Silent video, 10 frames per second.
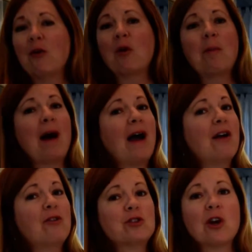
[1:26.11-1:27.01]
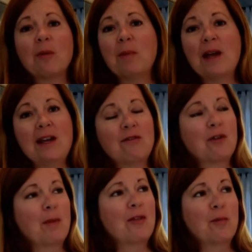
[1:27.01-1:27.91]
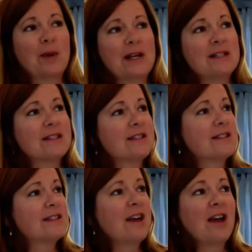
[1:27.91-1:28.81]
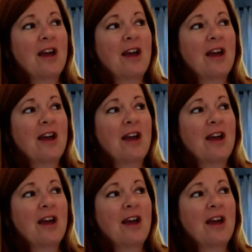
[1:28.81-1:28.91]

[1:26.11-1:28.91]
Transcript: or buy other chalk paint from other places.